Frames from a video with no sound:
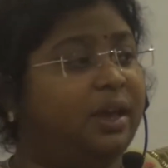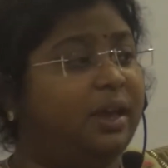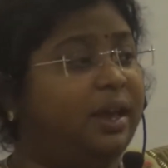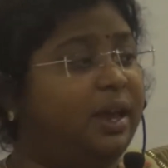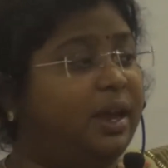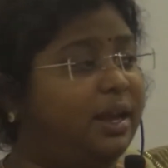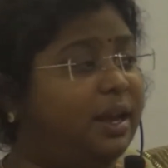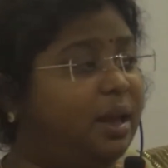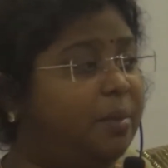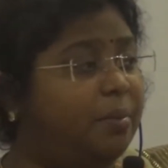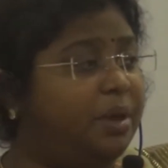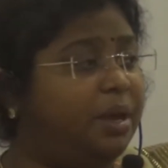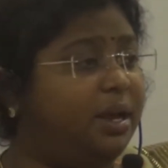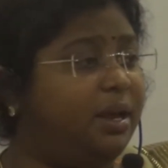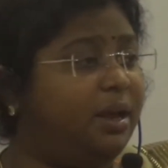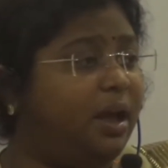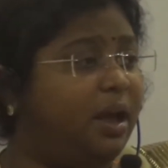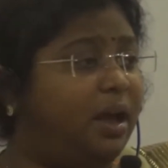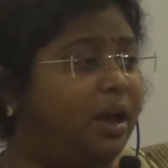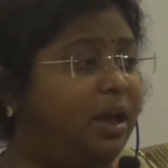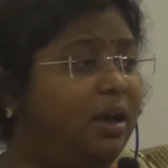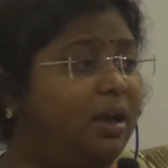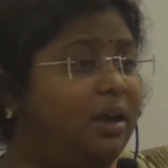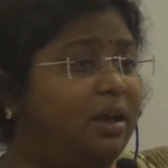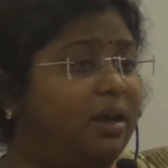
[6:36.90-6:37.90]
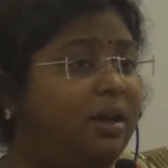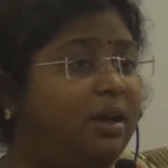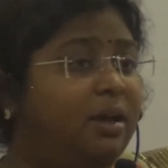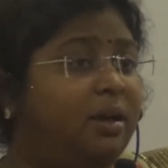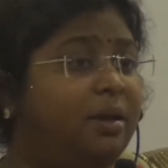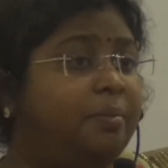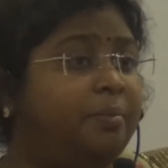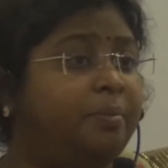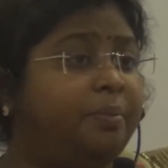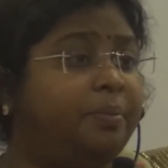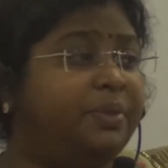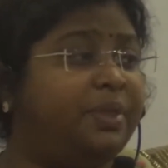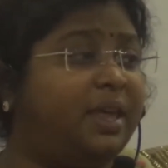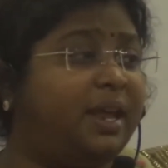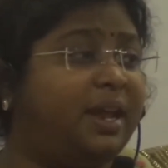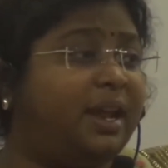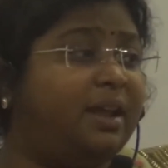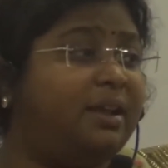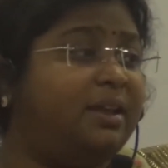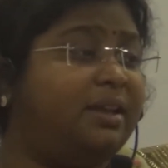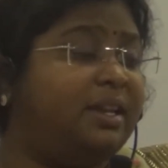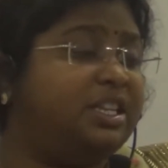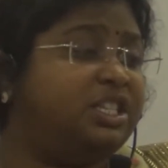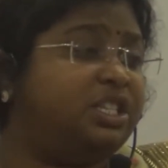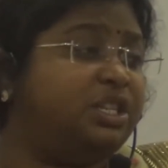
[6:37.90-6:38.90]
In America, there
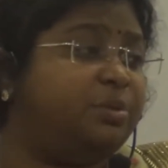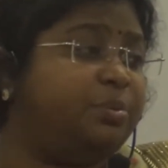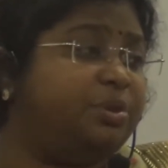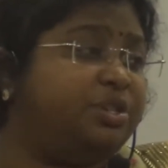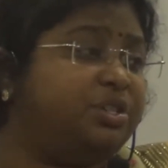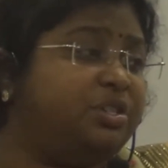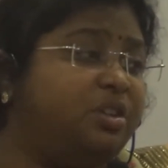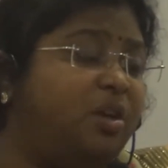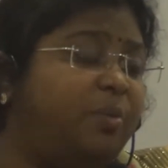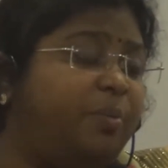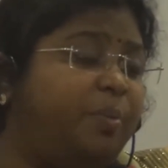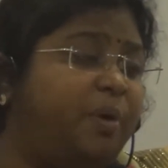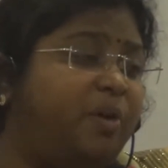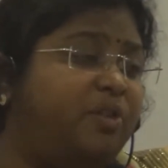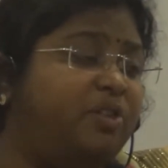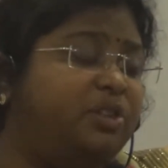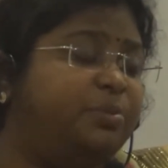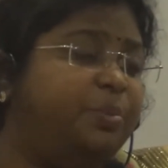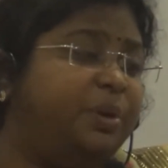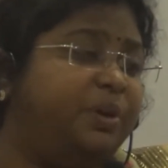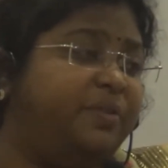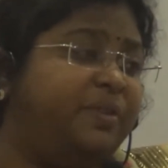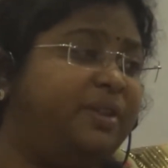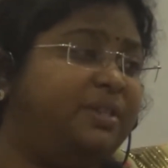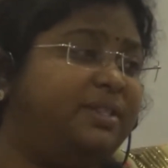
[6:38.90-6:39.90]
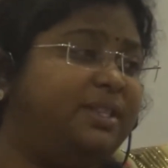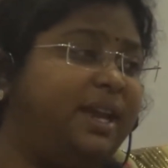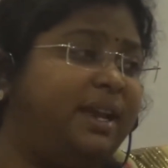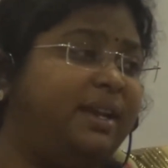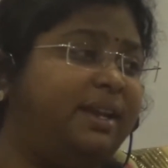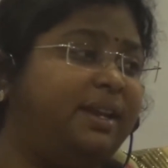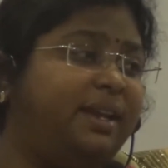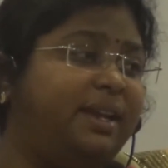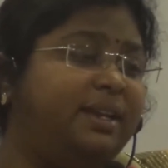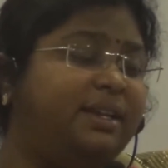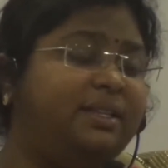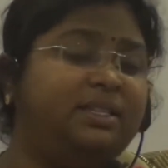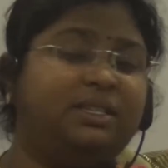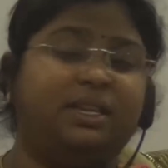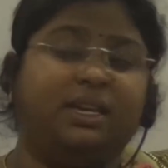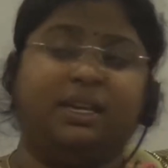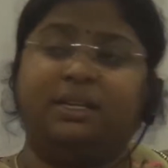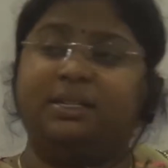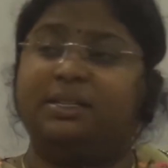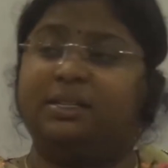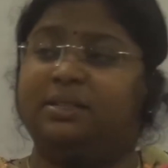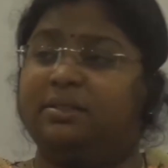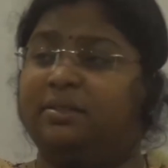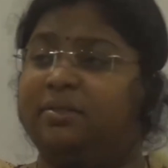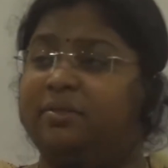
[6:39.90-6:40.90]
are distribution of powers between center and
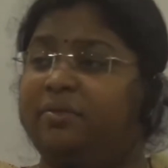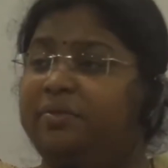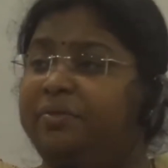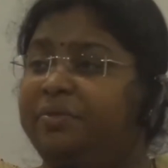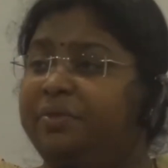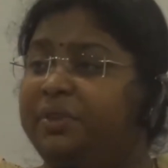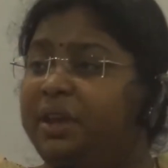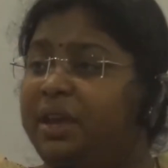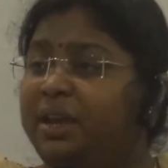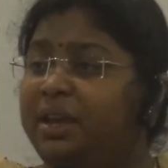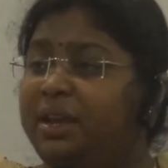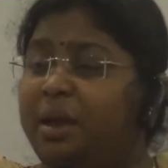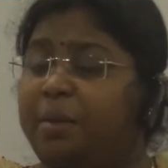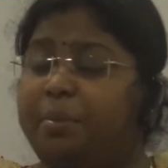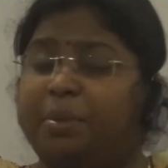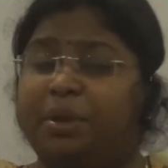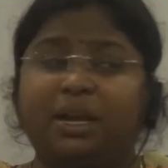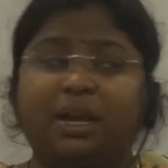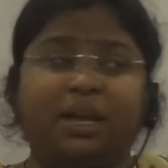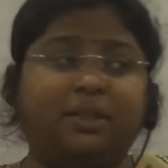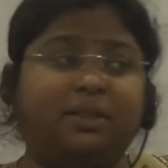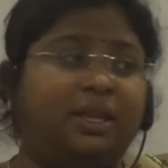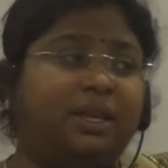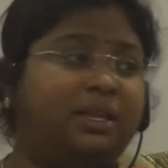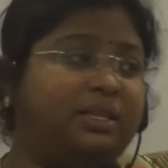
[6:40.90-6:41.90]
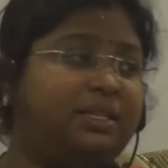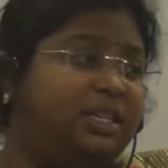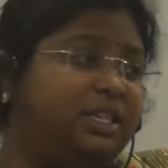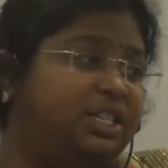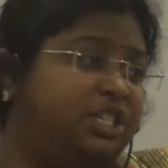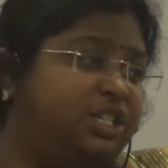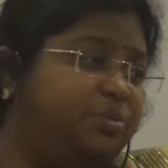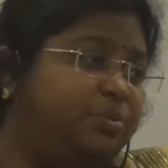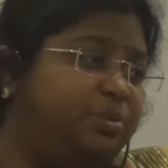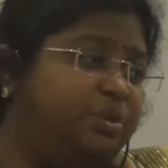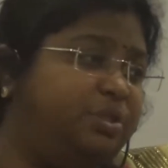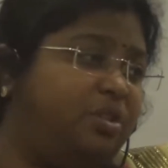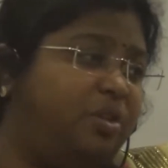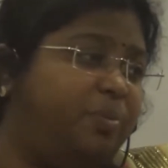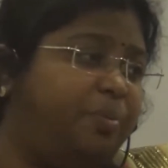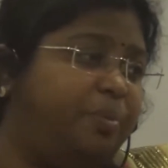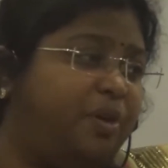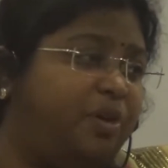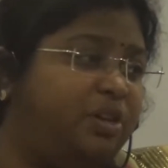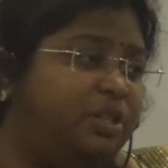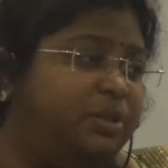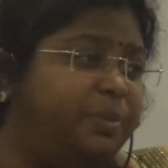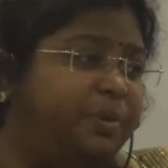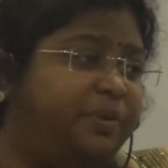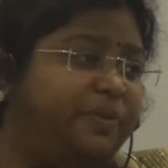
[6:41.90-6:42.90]
states. In America, there is distribution of
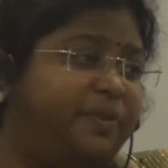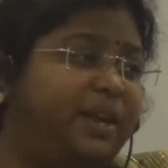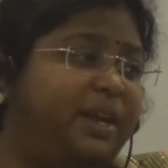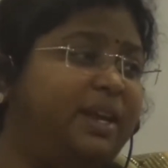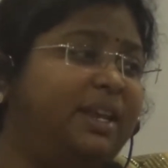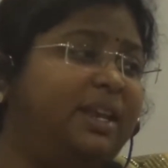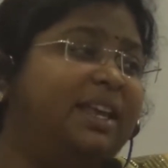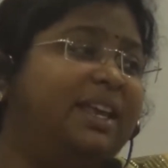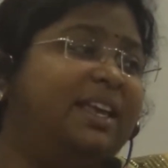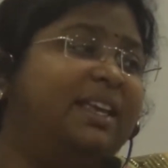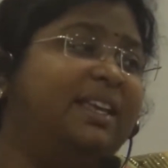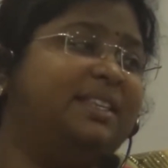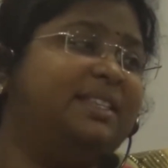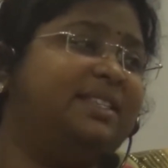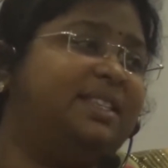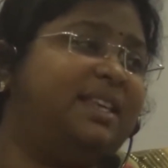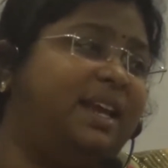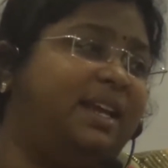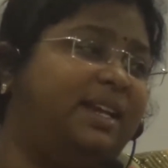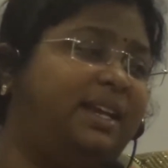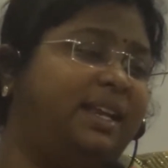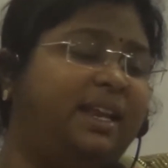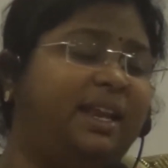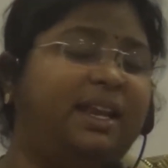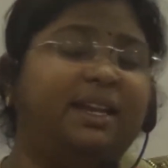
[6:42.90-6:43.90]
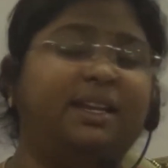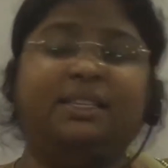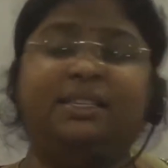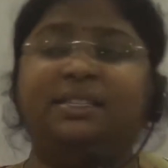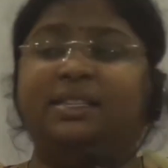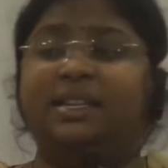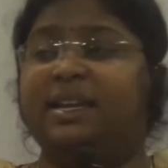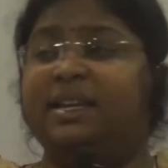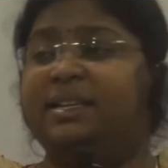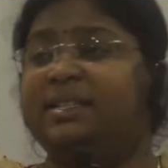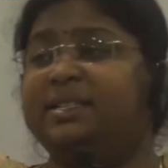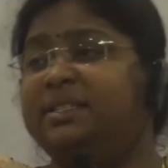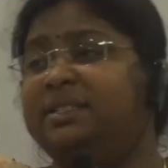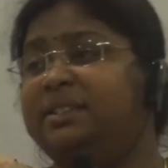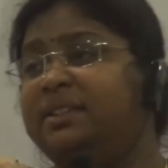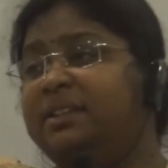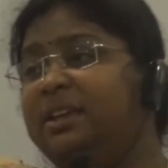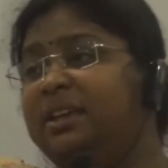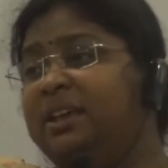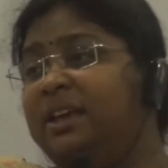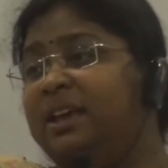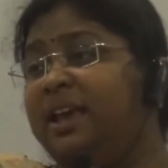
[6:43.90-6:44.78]
powers between center and states.